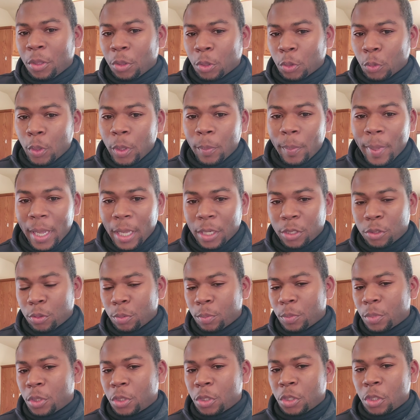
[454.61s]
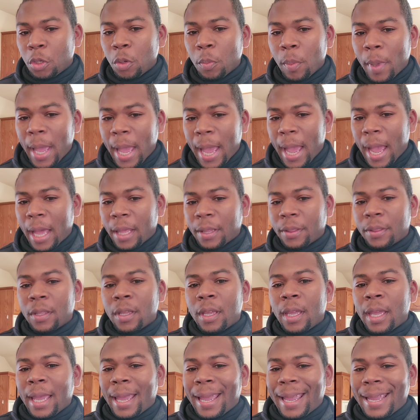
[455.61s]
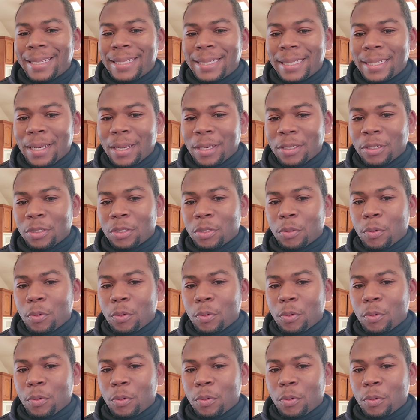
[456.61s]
three bedrooms, two bath, 1,800